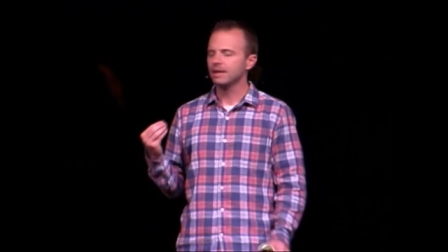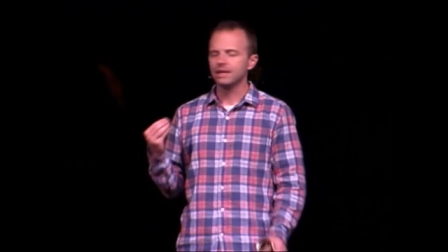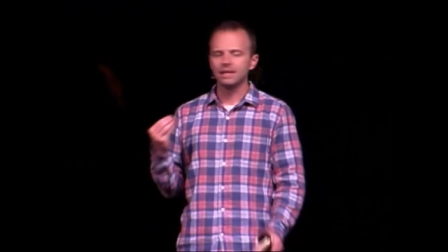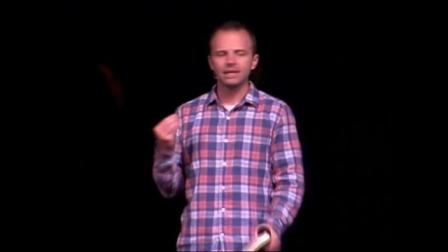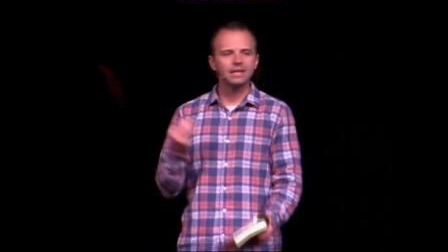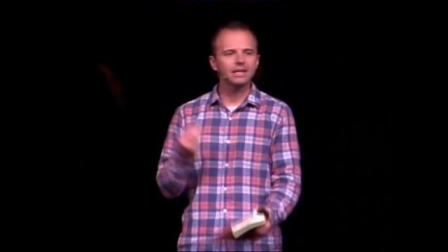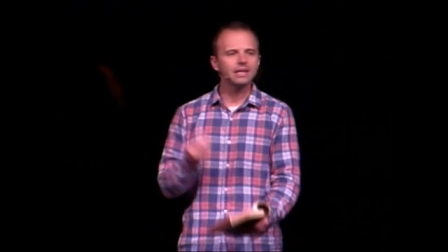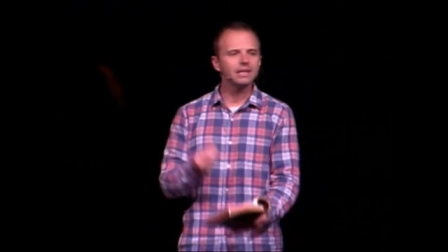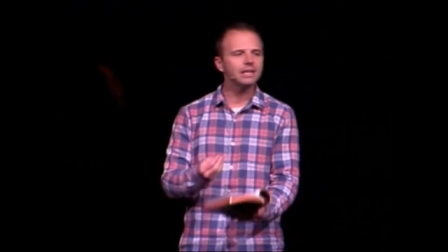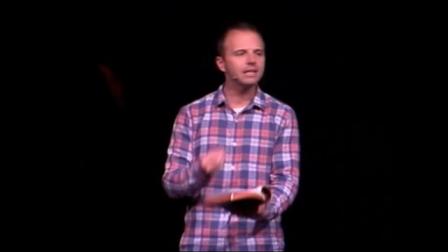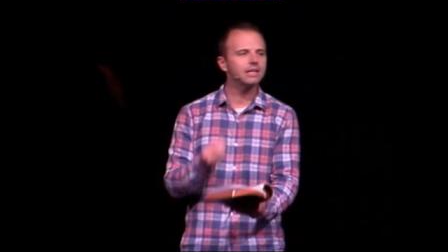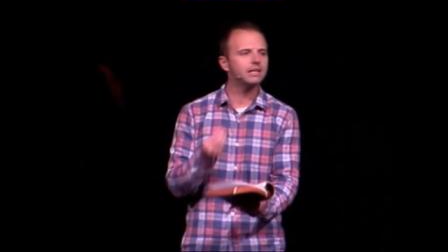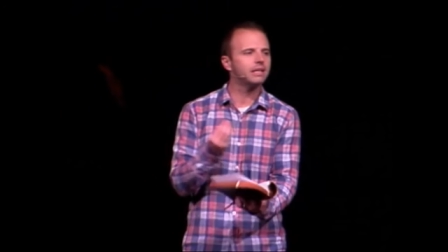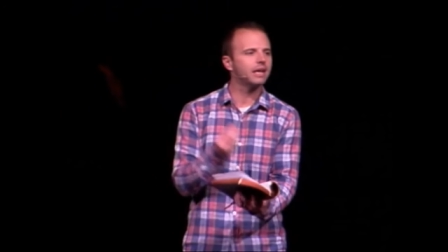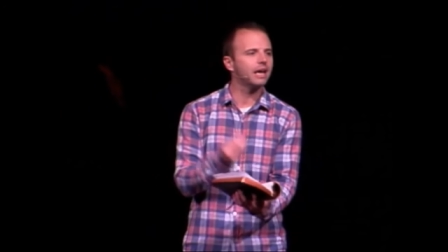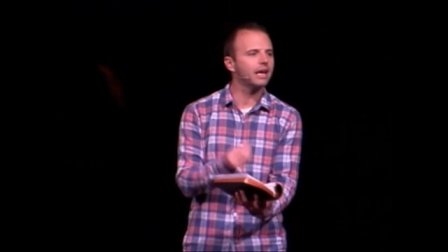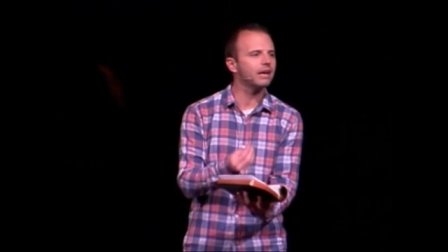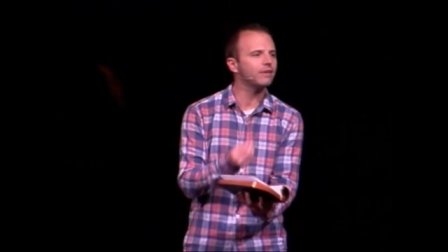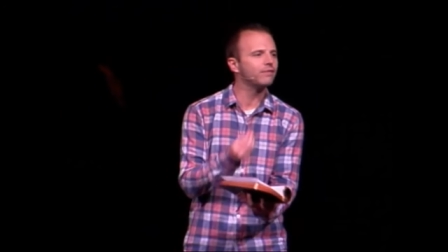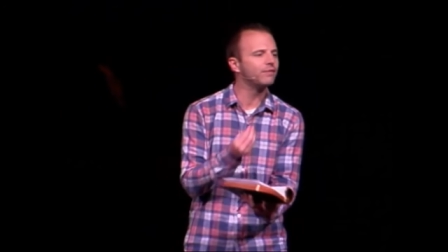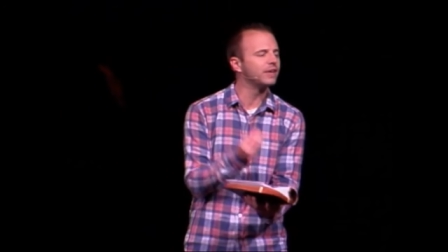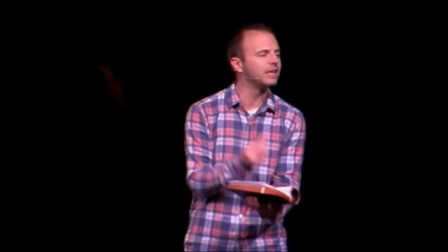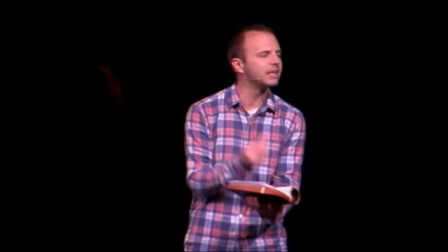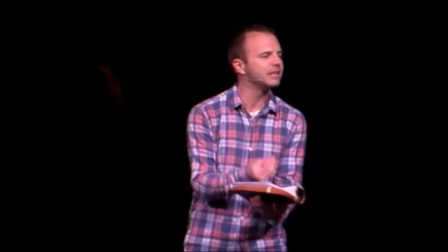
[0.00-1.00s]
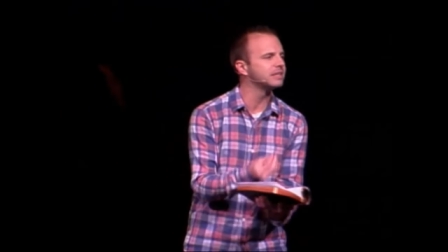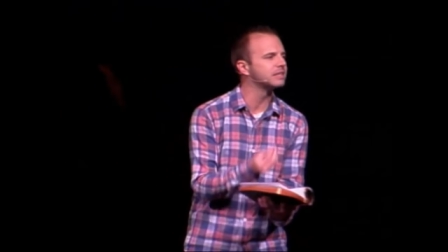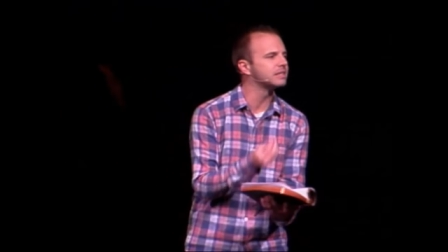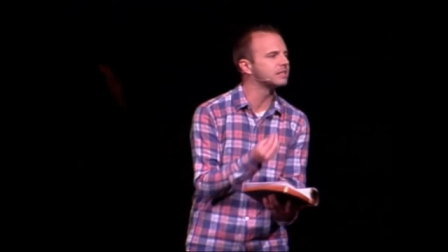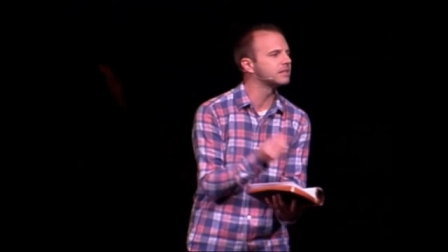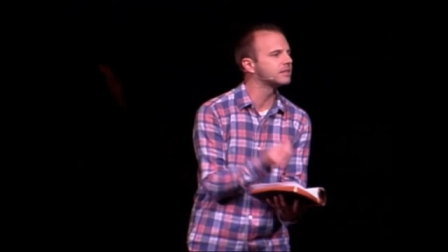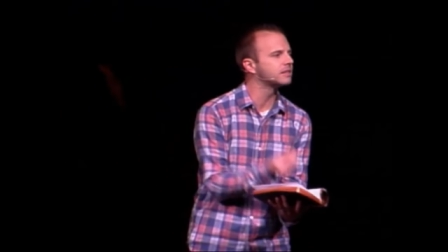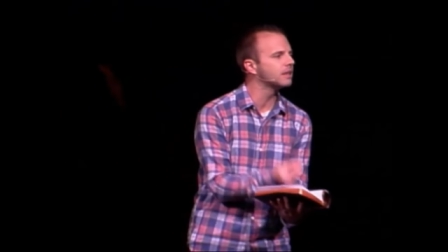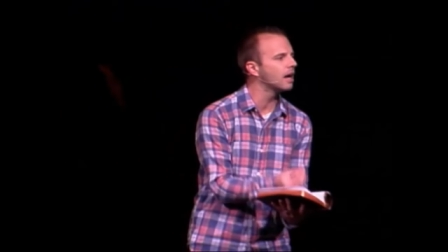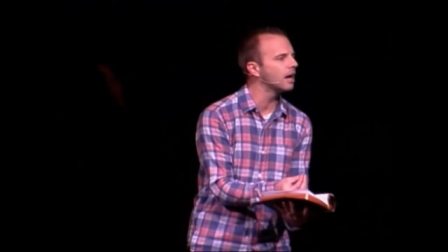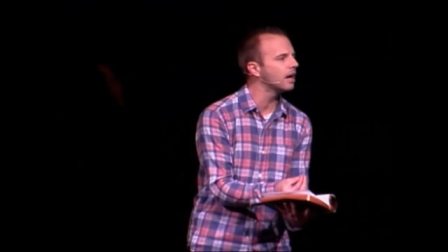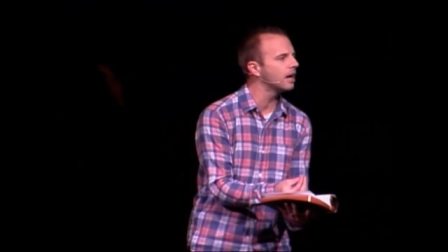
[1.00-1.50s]
He gave his
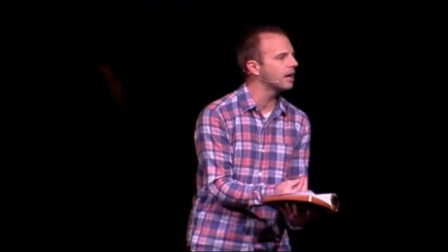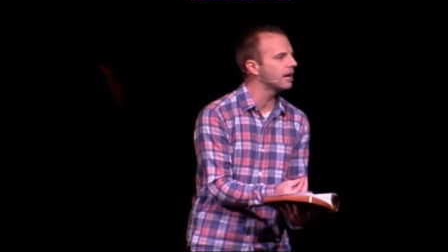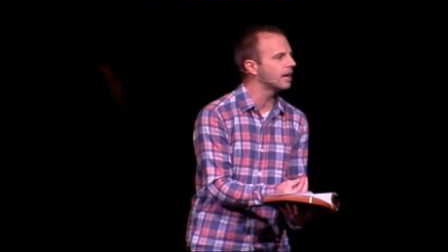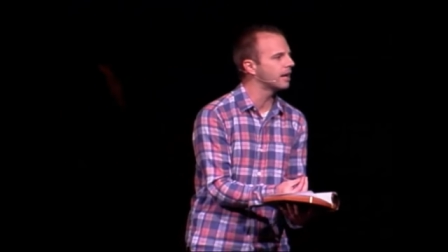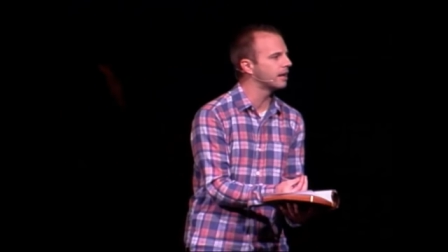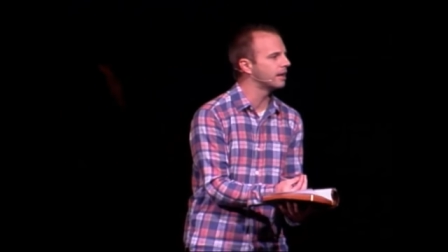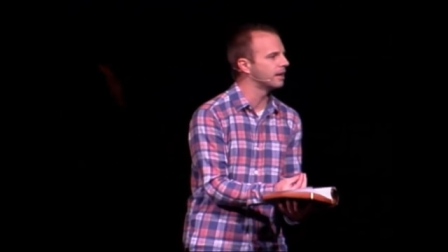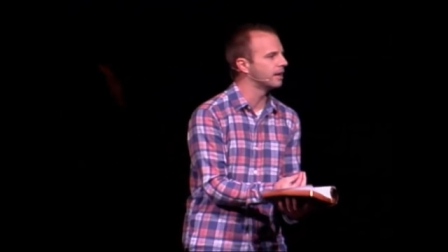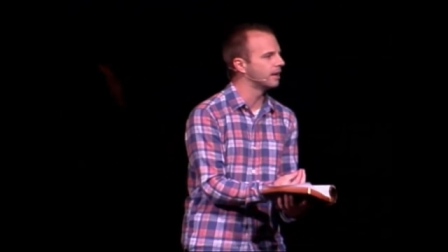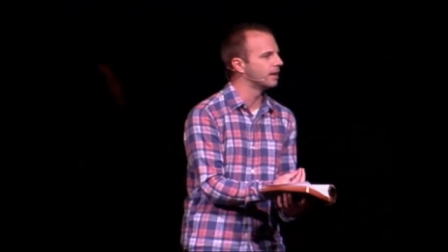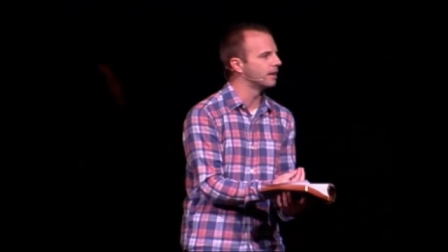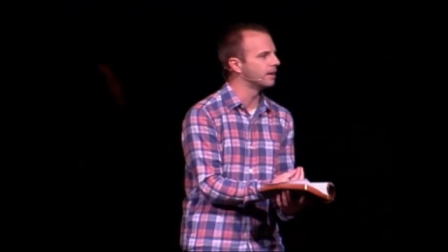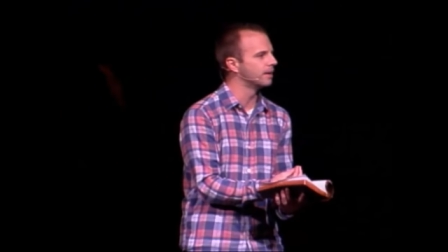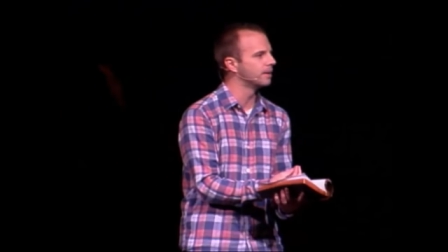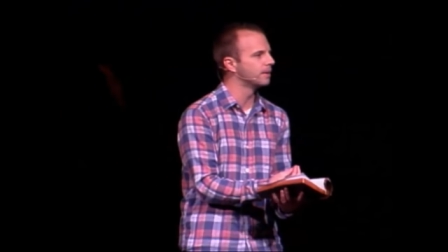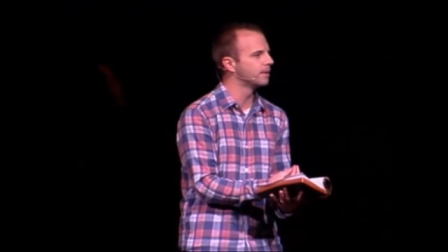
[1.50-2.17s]
son.